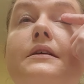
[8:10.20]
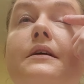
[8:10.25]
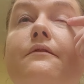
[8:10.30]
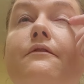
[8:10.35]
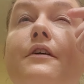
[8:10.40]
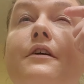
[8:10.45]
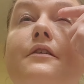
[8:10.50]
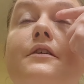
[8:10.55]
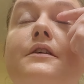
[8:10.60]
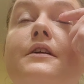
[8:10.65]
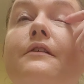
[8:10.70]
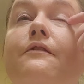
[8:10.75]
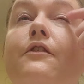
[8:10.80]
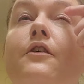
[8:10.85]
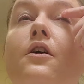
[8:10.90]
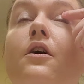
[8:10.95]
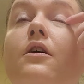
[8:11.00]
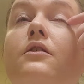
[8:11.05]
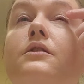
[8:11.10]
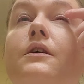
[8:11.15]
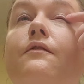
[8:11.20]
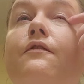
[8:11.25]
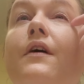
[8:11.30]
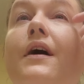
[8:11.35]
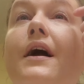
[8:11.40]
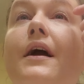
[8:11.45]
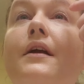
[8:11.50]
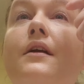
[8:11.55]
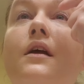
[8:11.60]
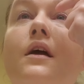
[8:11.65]
it very difficult to
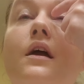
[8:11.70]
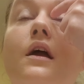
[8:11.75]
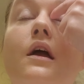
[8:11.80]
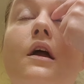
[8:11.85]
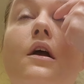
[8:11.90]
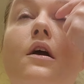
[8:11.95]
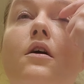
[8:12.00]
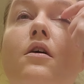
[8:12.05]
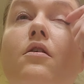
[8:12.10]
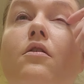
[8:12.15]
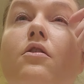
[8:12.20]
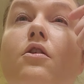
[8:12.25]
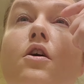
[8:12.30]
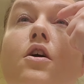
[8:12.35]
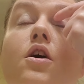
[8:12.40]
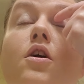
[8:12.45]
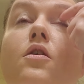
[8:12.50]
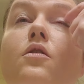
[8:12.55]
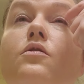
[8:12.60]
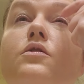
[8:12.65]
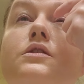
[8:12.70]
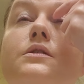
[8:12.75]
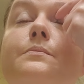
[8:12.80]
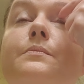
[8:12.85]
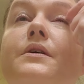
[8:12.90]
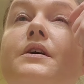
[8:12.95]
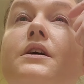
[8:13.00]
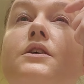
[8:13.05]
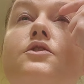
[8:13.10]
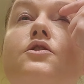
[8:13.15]
find clothes,
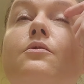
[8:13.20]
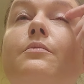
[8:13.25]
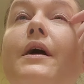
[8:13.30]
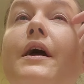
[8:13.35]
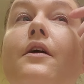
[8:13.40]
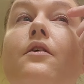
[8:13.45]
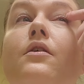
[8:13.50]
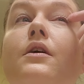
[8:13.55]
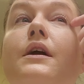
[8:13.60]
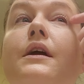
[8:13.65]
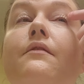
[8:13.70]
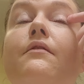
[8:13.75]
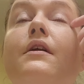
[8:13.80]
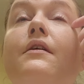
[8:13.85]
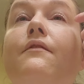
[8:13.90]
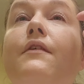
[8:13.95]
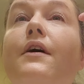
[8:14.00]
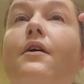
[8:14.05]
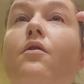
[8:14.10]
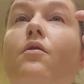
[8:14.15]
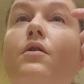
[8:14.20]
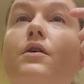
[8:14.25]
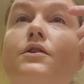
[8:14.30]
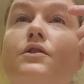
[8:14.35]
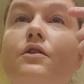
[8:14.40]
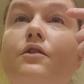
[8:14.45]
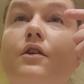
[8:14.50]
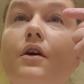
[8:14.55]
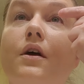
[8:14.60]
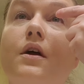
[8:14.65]
because no matter, even if I go
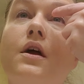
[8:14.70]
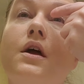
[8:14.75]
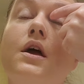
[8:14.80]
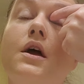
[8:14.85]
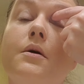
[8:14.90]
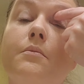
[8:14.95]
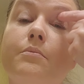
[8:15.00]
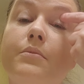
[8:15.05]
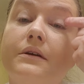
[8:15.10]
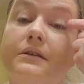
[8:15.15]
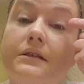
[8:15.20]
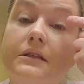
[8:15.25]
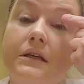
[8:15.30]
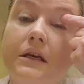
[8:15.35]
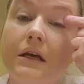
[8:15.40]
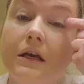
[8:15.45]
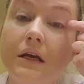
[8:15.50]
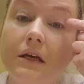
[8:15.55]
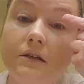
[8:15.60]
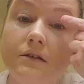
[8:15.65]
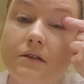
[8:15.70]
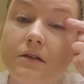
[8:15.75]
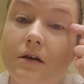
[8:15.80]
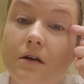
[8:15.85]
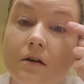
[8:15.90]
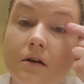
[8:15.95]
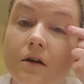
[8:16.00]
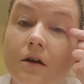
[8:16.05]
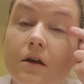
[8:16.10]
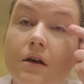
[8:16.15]
into the petite
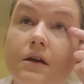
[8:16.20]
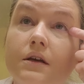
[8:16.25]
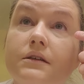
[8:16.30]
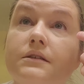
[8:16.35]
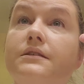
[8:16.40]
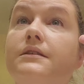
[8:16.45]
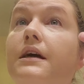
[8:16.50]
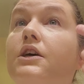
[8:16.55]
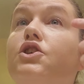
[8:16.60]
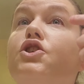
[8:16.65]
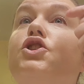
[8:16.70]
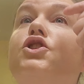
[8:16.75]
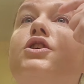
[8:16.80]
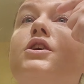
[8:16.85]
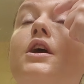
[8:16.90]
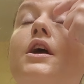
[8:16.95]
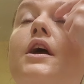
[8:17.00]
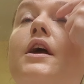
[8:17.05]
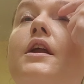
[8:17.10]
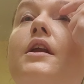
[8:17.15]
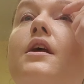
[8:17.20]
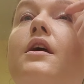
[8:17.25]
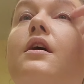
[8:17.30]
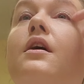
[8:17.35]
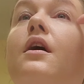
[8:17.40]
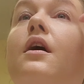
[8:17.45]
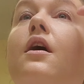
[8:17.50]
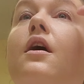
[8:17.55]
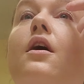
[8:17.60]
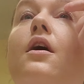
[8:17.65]
section,
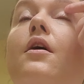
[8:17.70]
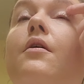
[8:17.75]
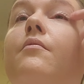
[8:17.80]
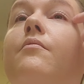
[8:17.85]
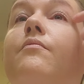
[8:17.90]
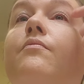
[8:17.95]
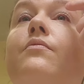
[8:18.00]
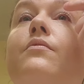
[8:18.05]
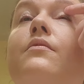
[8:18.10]
I